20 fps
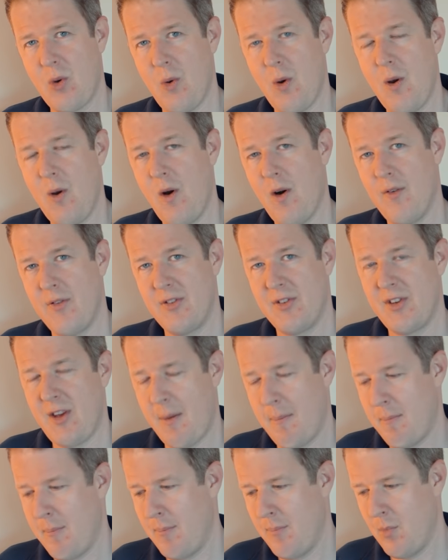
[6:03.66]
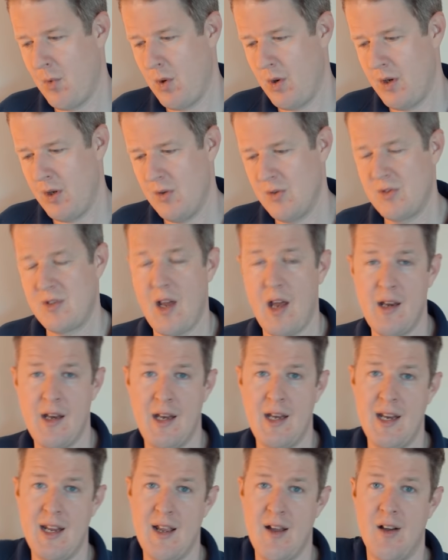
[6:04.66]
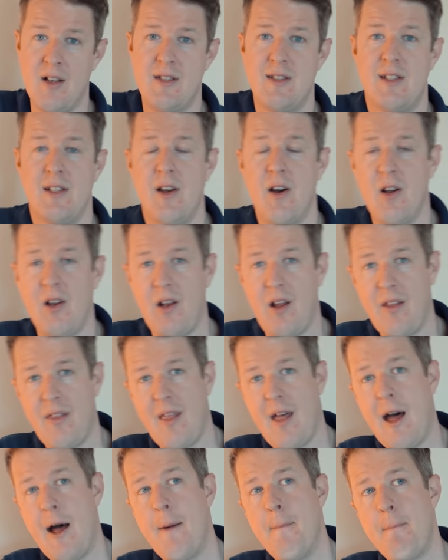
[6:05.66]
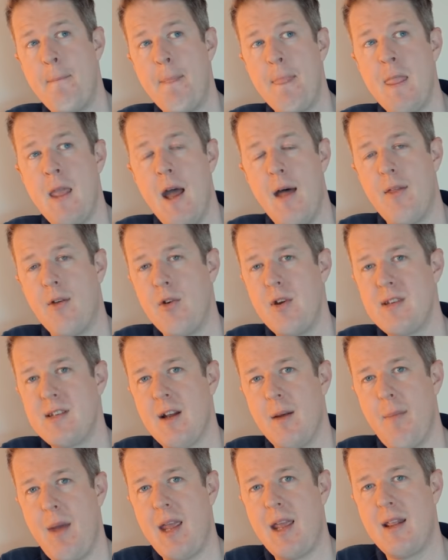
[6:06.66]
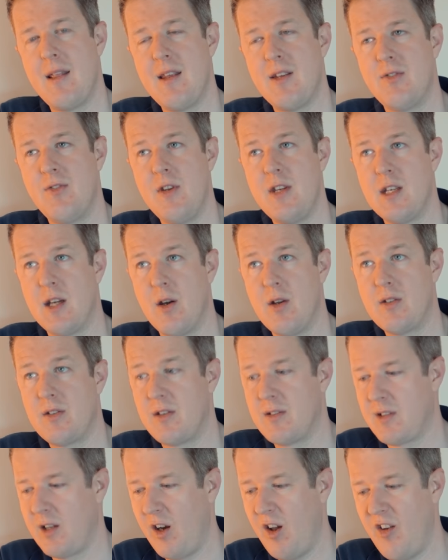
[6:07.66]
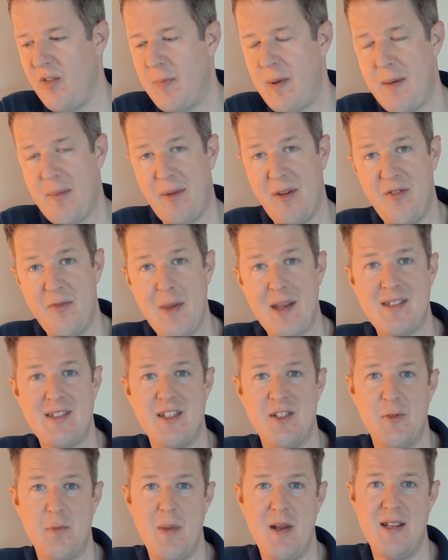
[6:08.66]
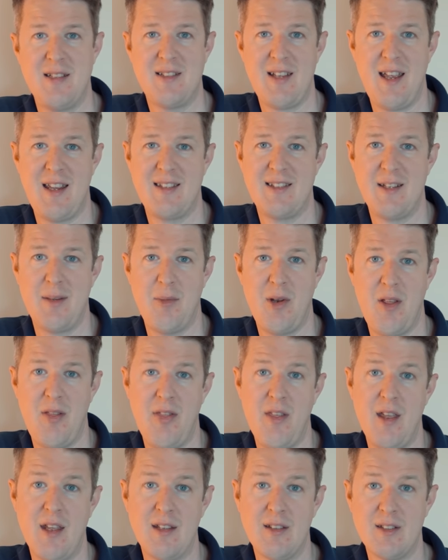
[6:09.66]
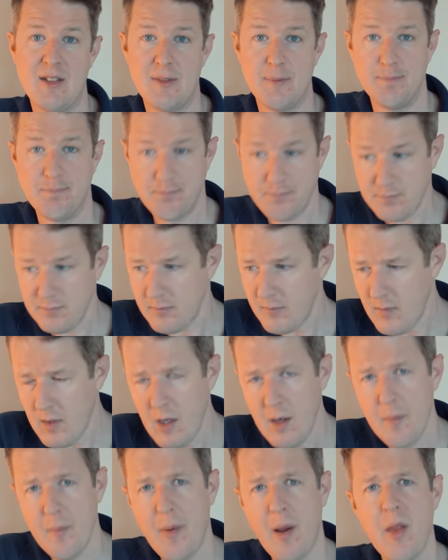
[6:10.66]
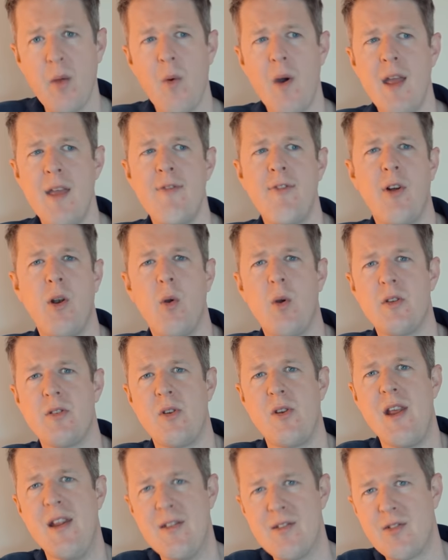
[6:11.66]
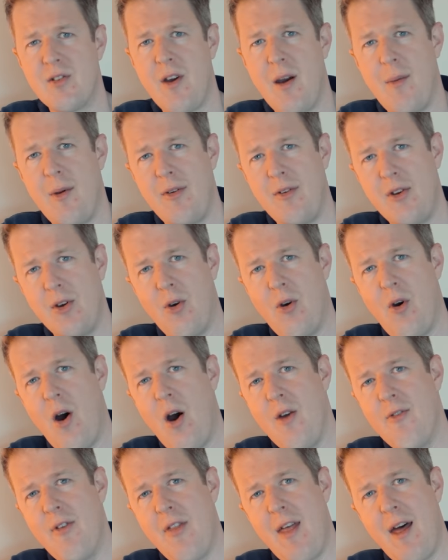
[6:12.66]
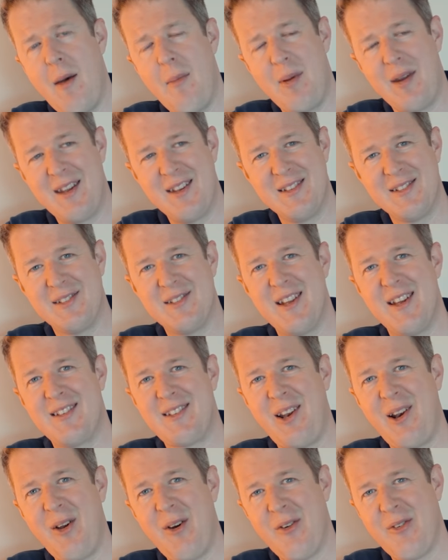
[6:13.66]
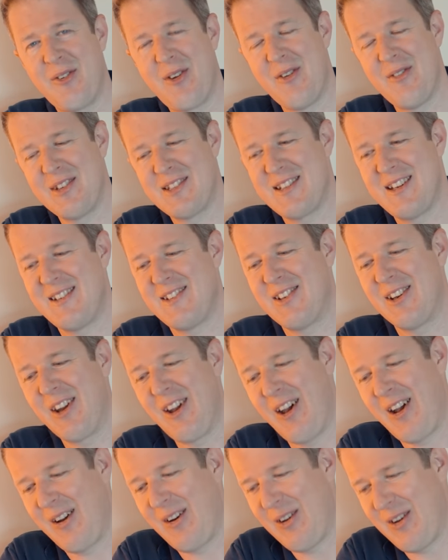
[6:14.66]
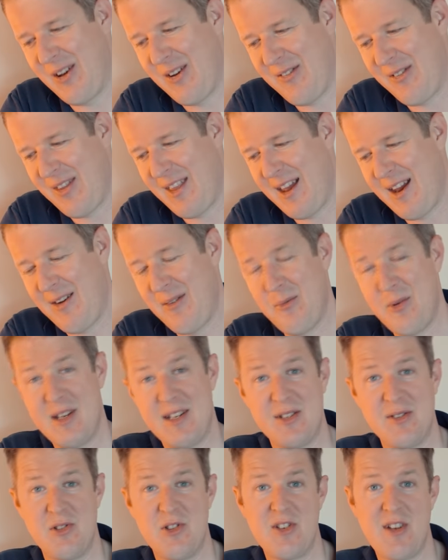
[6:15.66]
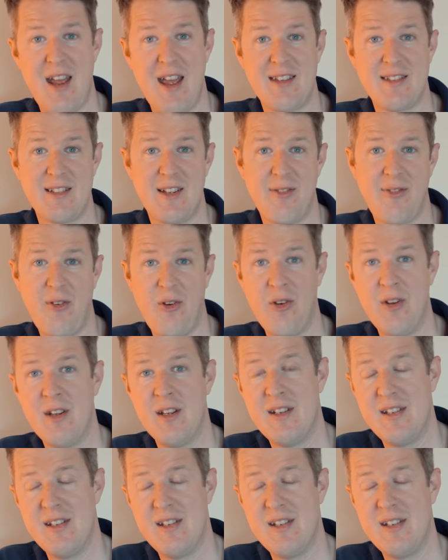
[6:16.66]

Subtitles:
to quote off someone who's done an EICR like that. And the reason I'm making this video is because a lot of people have messaged me saying similar things. By the way, follow us on Instagram if you're over there, because there's a lot of conversation going on over there and we do share stuff on